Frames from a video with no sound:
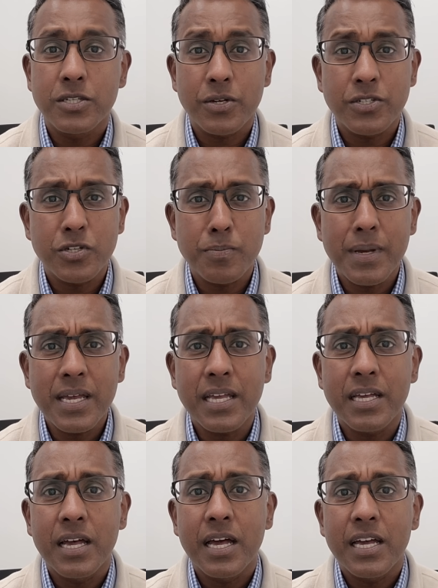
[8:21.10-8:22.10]
So to
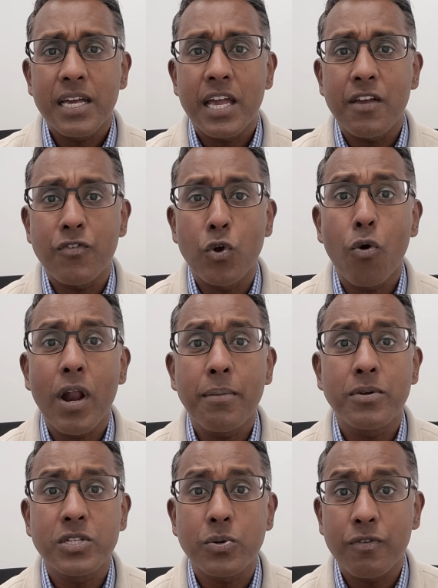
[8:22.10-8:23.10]
me, if you're
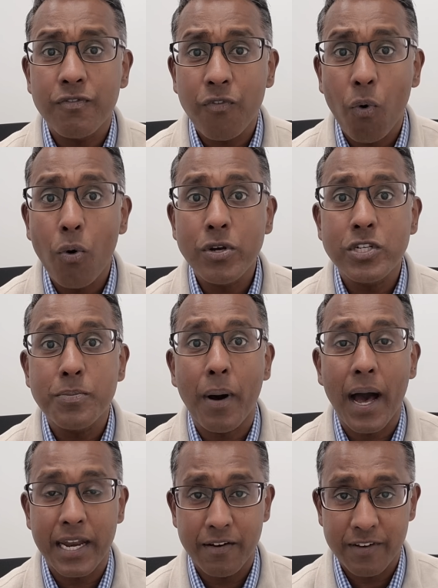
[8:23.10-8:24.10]
able to afford to
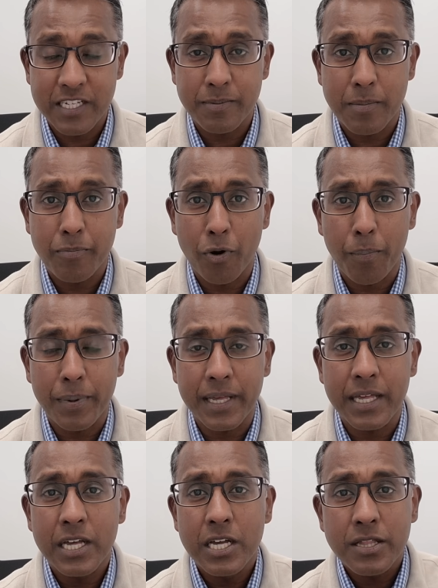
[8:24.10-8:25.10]
buy an investment
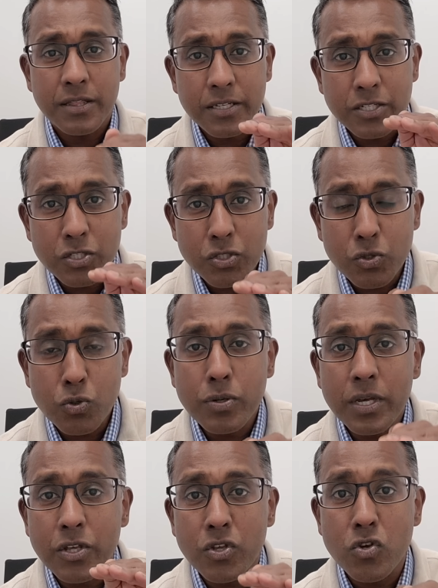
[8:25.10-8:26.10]
property, the
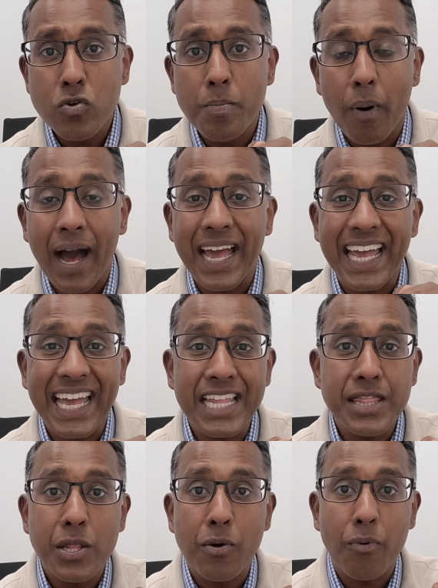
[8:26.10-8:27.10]
sooner you buy
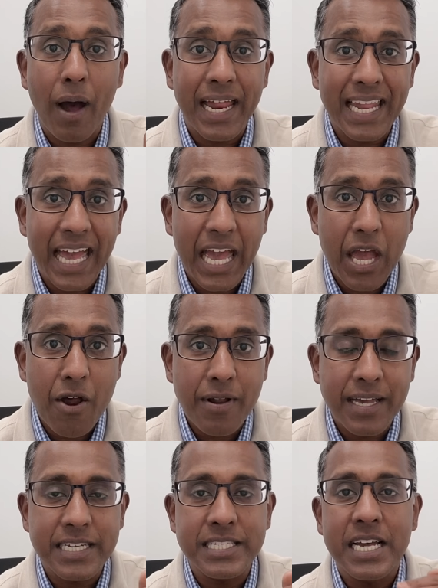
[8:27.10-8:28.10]
in the right
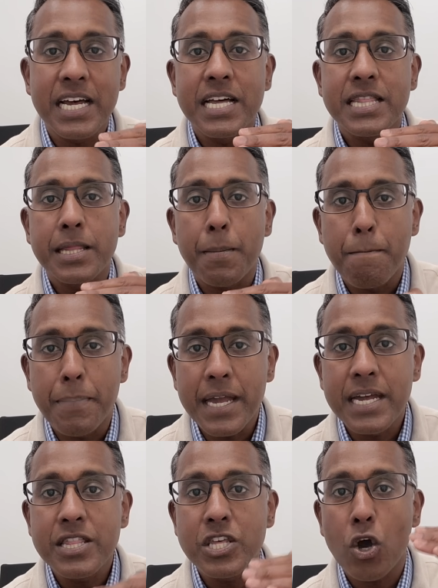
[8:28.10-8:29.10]
areas, the
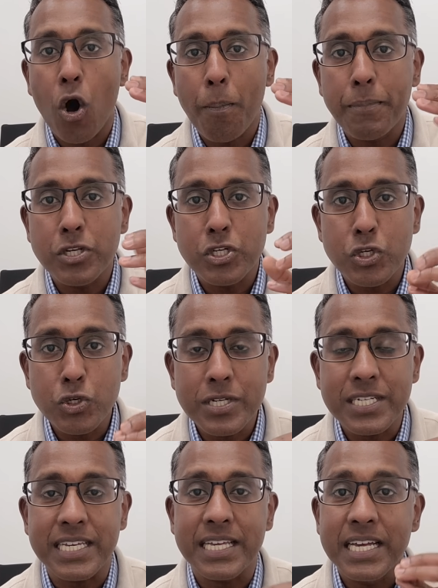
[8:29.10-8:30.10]
bigger the
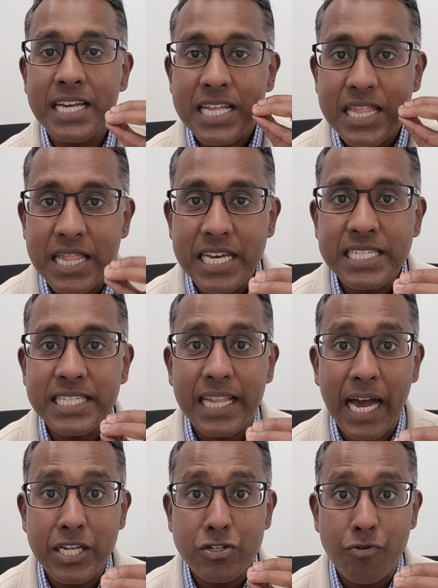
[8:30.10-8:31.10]
opportunity this
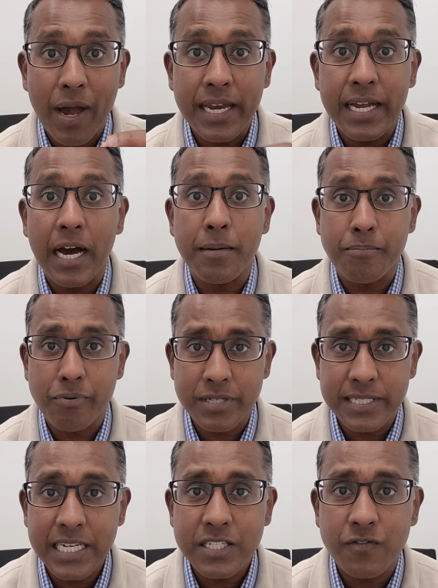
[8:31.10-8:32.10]
latest rate cut
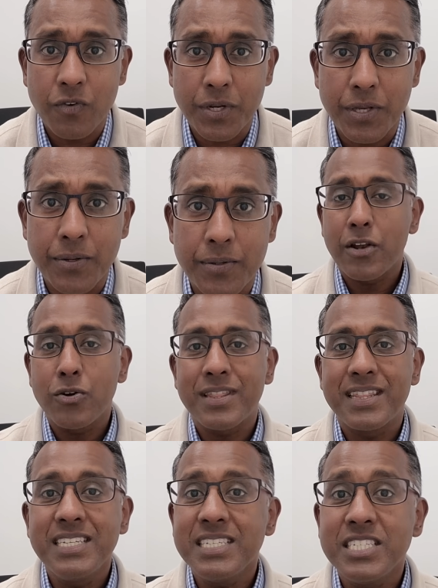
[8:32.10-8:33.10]
presents for you. And look,
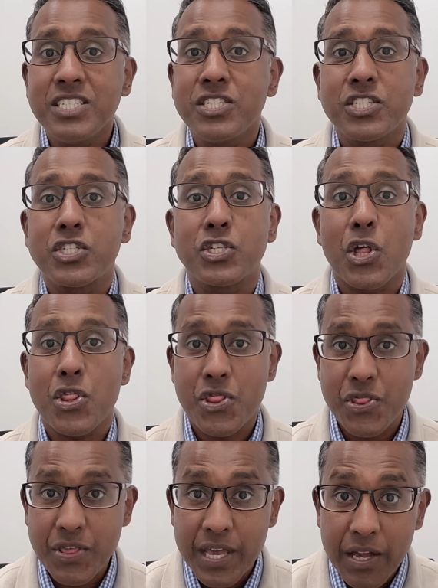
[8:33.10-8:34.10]
this isn't just
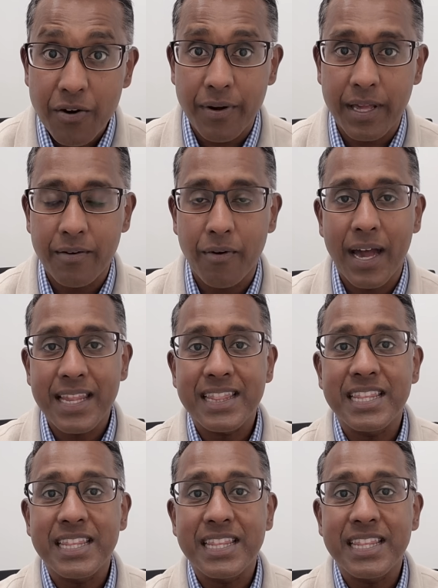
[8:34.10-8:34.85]
theory, right?